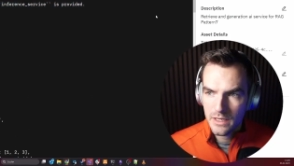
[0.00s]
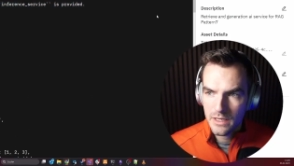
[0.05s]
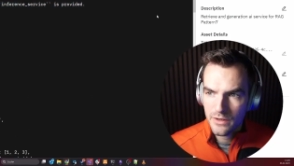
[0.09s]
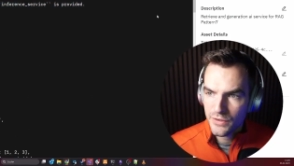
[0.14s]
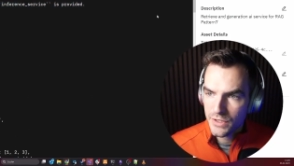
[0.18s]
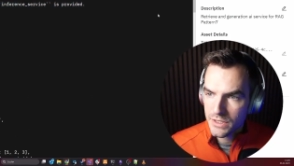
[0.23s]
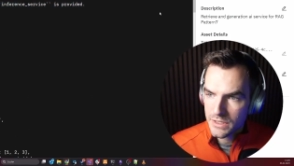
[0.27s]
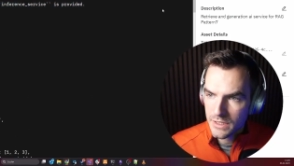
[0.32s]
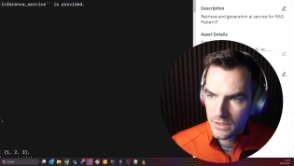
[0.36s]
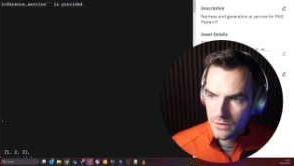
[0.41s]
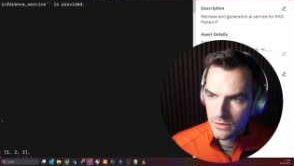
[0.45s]
I'm
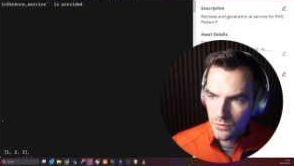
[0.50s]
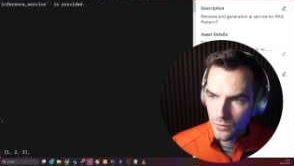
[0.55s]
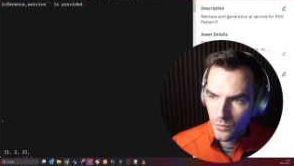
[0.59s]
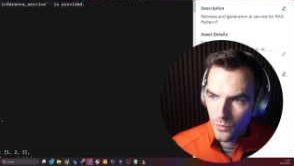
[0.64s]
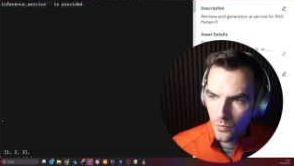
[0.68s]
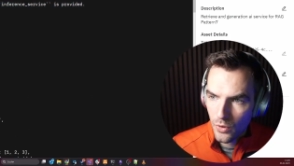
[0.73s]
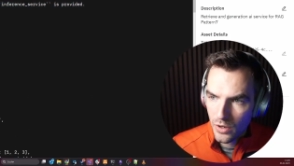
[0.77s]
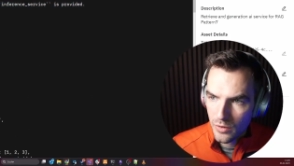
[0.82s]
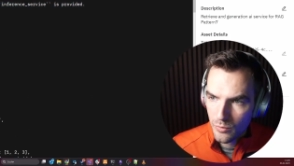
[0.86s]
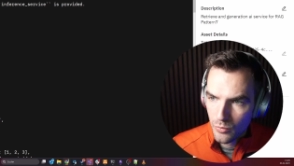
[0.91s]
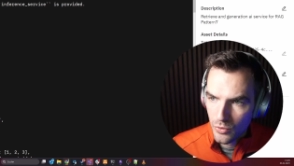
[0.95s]
just gonna do
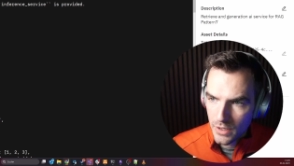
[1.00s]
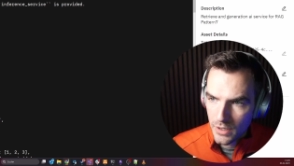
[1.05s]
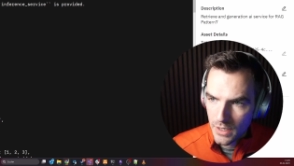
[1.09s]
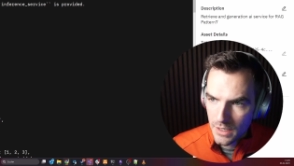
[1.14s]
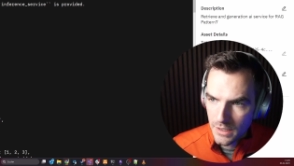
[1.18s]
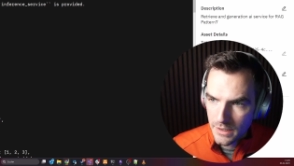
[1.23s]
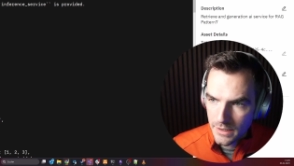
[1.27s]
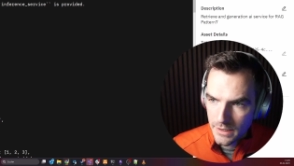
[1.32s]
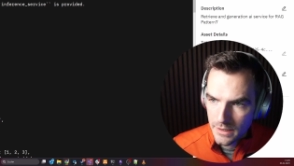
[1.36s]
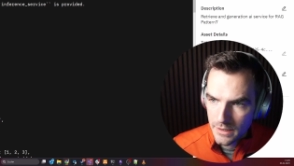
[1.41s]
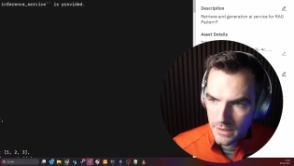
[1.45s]
one more
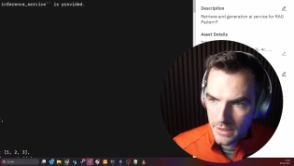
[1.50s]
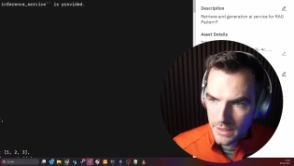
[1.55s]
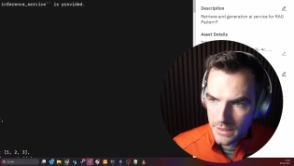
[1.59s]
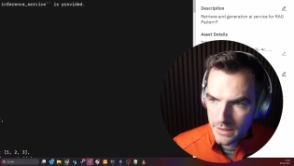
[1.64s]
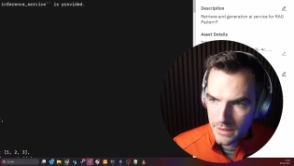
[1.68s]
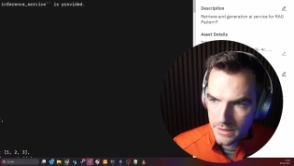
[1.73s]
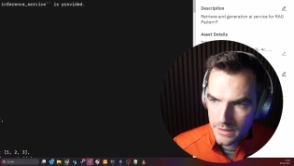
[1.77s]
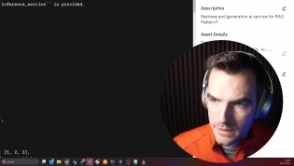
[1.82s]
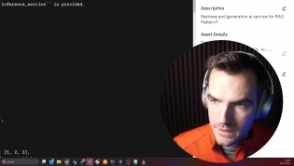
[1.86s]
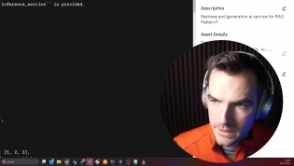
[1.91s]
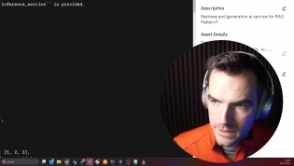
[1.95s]
click and
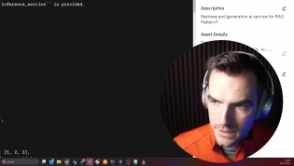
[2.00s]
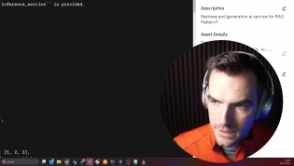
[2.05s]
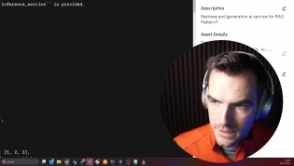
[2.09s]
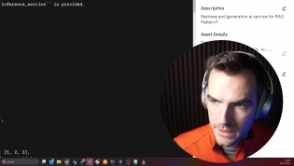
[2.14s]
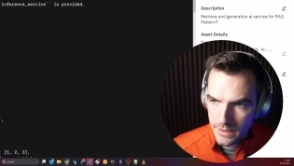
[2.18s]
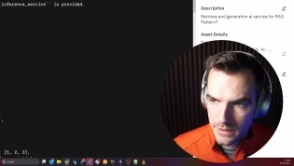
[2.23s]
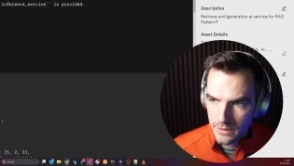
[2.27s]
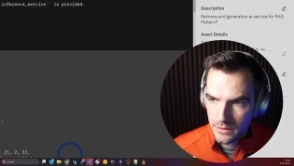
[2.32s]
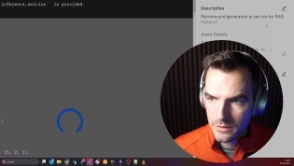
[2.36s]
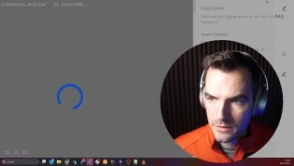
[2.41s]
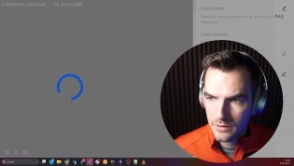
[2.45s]
that is
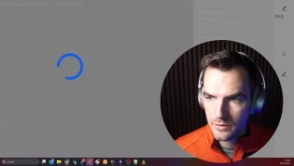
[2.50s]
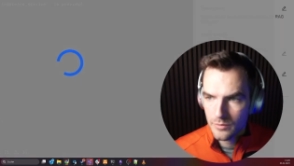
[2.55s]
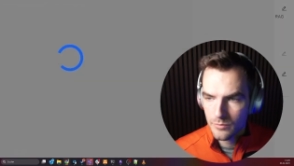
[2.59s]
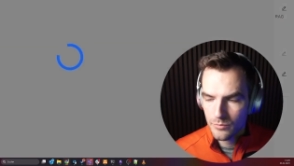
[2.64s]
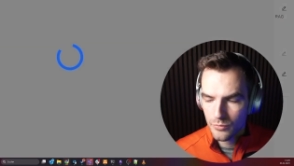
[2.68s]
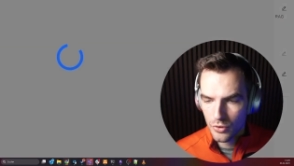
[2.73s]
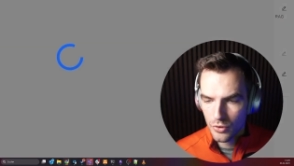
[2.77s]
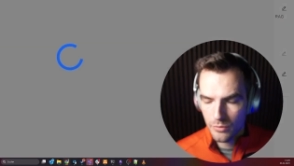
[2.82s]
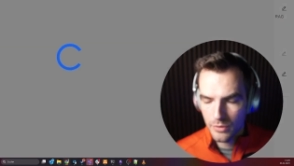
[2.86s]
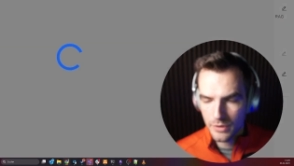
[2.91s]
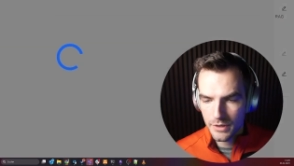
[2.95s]
here,
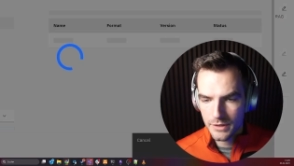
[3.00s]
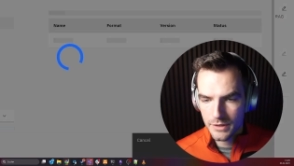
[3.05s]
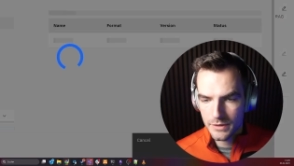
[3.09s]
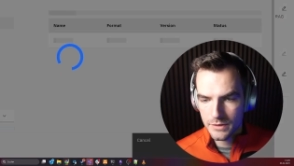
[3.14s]
promoted to